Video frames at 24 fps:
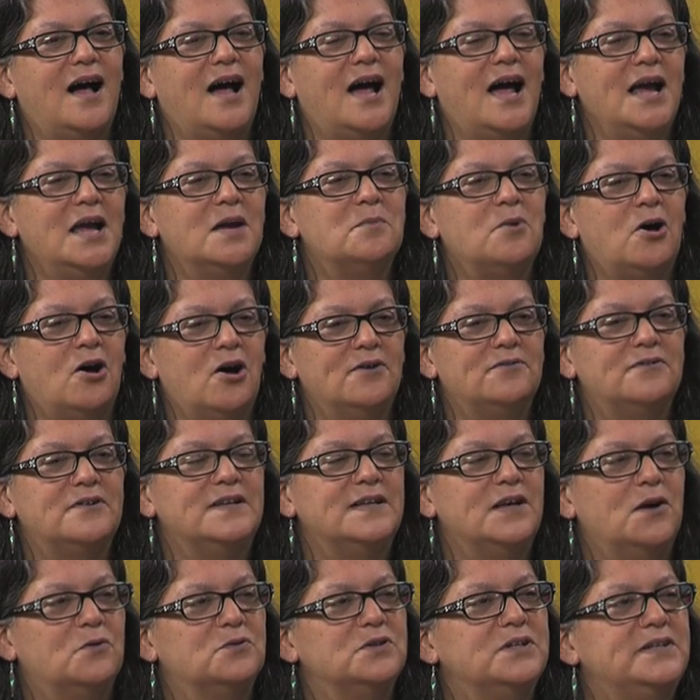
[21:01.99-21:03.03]
I am
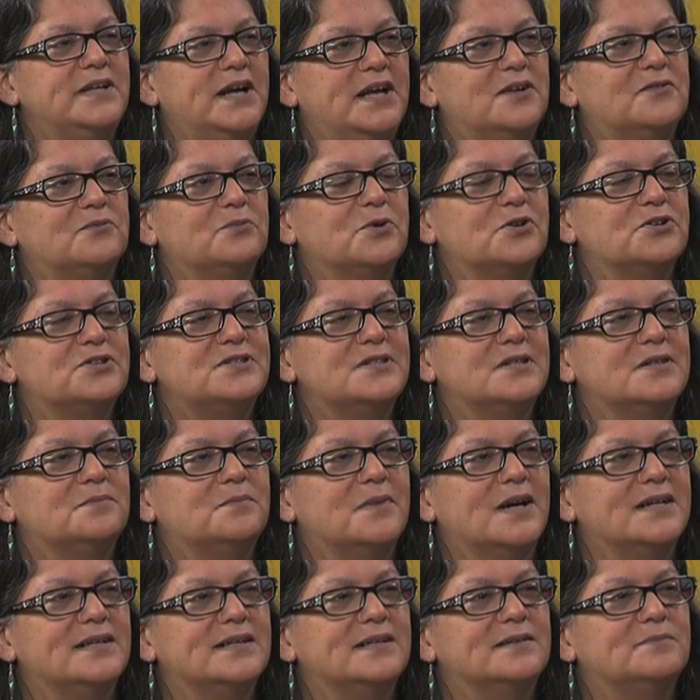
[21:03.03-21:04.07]
often the only Native person
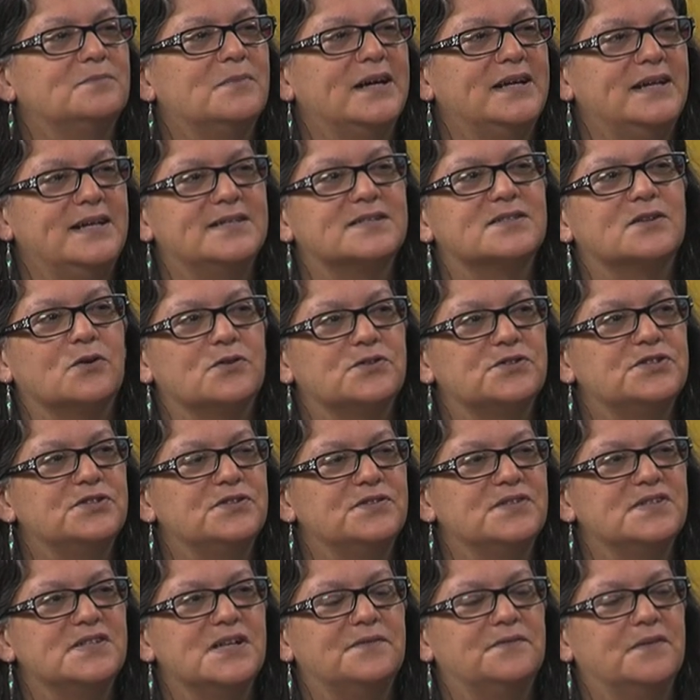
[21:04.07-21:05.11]
my East Coast students